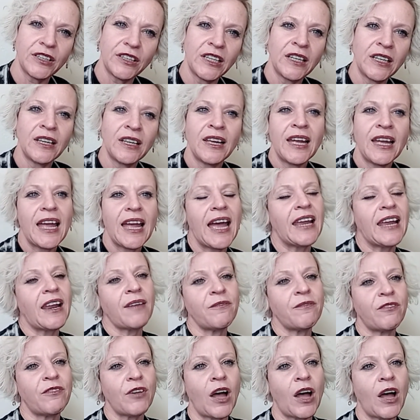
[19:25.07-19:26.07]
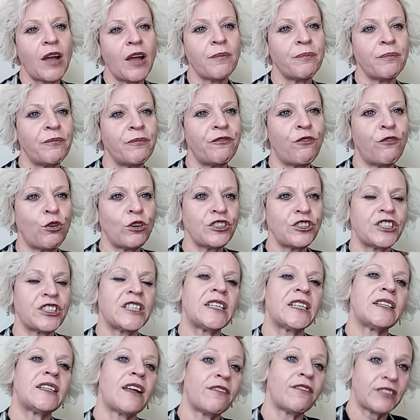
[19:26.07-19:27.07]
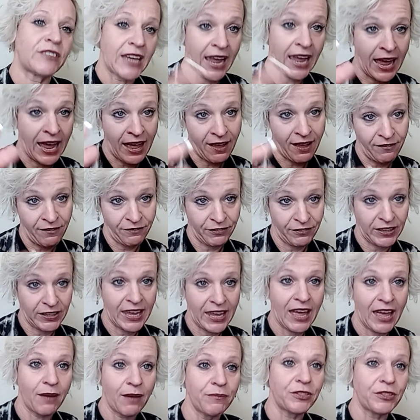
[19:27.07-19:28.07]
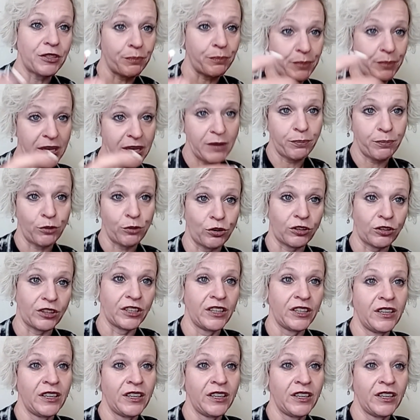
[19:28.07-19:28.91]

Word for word: Mm-hmm. And I'm fortunate enough to have kept the people